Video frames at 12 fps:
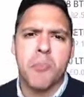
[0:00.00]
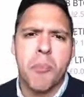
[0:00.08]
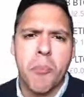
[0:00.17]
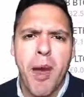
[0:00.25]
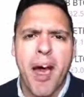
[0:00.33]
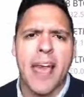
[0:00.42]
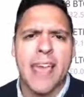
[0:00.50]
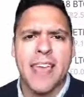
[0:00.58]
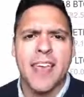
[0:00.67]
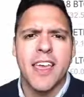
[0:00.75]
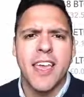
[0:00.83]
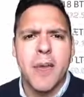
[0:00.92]

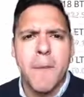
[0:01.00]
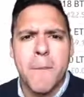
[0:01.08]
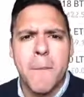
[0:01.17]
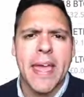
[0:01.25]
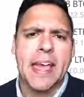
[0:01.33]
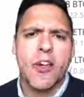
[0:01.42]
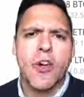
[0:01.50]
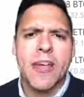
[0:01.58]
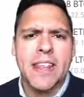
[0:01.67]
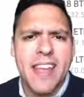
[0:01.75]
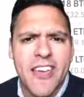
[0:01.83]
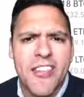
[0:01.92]
buy
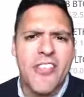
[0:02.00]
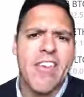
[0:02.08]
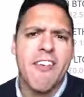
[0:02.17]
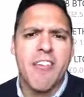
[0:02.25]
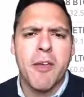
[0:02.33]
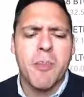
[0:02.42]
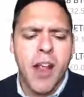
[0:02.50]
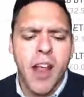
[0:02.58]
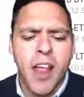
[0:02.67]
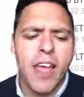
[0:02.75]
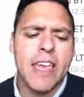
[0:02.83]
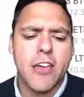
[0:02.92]
Bitcoin, Ethereum,
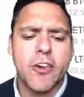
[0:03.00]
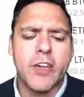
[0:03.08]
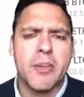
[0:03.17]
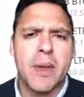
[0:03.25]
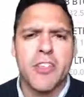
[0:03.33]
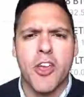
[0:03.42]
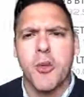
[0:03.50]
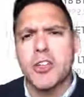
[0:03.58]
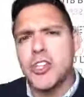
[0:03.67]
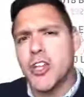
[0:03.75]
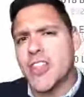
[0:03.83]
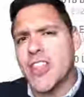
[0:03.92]
Litecoin with,
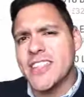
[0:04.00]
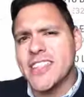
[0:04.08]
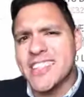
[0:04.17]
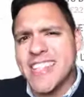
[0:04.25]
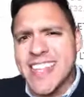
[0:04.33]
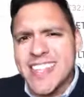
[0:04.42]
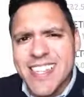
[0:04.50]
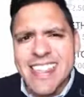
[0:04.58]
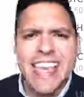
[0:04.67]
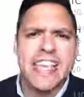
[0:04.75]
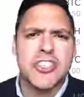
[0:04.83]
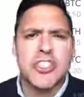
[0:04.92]
which you can then send to
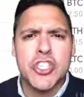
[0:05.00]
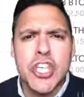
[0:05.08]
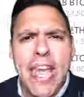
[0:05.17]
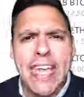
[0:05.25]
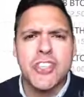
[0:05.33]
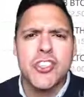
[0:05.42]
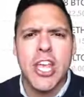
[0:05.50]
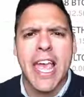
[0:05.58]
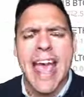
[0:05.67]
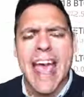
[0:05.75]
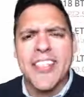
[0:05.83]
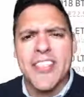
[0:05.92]
the exchange
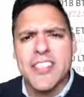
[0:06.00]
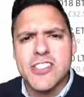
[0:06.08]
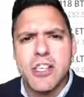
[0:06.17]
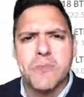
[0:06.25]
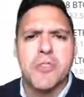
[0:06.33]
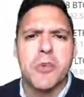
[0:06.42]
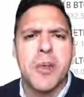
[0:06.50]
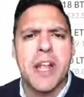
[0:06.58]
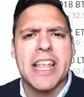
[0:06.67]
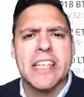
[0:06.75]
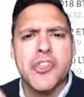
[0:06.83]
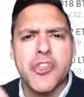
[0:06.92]
and then
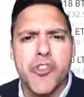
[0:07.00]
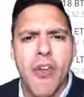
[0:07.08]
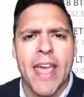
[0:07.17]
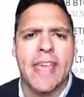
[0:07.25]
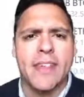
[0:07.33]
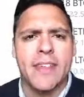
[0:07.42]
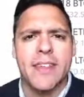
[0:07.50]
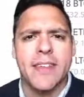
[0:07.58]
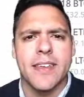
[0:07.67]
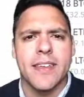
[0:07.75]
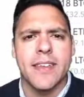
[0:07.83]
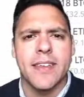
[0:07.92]
subsequently trade.
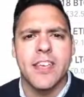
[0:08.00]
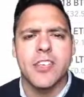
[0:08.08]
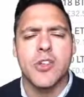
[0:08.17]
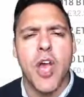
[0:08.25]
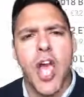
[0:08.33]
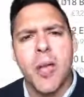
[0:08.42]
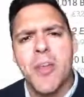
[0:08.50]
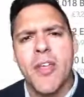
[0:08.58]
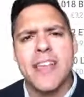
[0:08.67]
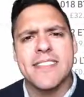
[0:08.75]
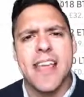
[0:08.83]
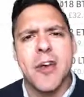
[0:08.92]
So I hope
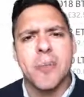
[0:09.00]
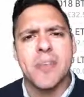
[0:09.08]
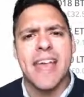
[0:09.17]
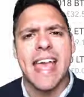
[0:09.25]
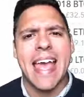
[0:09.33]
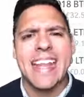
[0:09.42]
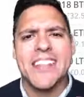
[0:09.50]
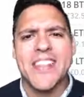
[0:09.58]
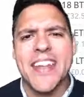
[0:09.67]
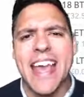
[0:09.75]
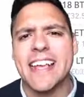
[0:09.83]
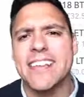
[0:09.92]
that's helped, and in the
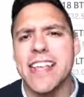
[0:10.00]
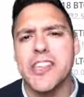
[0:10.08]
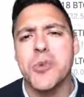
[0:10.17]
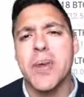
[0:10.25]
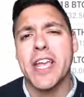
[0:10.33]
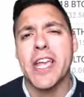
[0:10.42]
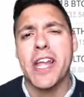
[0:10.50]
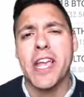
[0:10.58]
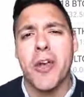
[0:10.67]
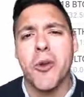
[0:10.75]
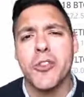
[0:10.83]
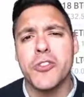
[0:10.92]
next lecture we're going to
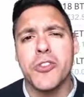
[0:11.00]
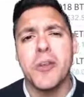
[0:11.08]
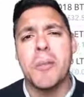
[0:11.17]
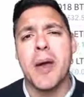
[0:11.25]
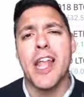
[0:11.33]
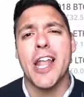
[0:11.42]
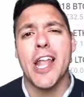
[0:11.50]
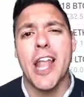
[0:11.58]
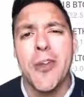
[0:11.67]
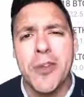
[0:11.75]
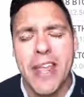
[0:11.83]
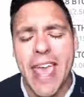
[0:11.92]
go on to
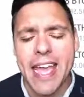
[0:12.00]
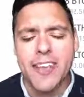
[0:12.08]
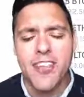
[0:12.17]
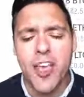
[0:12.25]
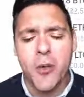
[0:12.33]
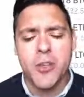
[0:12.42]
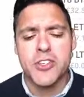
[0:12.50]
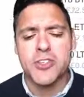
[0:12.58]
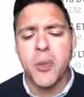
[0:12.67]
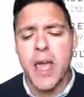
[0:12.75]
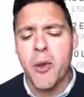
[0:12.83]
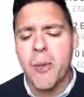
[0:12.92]
Poloniex, which
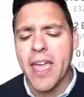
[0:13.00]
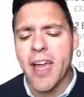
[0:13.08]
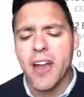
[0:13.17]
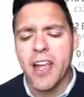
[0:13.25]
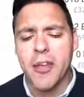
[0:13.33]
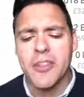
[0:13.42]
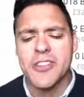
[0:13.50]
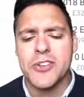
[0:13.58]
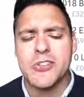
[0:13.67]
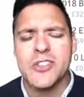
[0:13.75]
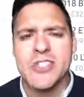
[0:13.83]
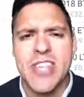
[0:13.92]
is where we are going
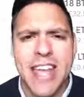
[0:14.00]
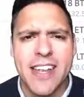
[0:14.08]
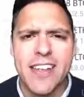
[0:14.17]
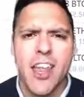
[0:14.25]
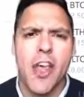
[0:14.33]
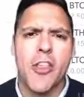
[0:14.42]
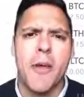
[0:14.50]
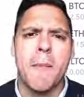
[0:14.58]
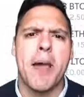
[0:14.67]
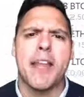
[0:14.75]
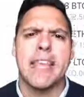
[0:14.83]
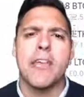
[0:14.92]
to send the
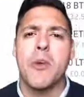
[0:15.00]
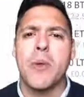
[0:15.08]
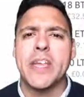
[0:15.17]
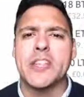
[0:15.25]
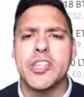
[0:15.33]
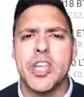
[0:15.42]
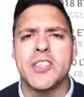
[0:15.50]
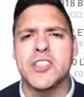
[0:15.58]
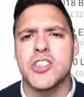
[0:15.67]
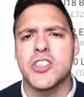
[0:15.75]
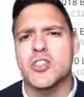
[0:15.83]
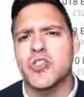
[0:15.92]
money we
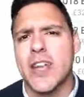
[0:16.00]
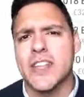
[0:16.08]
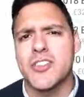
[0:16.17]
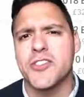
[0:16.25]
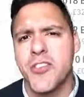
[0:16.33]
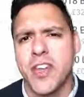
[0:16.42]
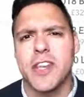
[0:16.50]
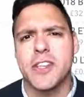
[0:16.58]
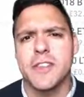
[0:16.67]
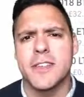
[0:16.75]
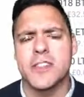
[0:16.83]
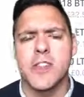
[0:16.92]
just
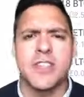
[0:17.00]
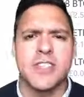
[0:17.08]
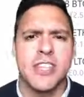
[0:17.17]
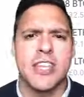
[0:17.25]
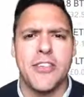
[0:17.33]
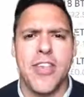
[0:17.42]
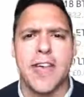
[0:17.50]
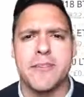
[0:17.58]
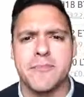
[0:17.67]
transferred. So I'll see you there.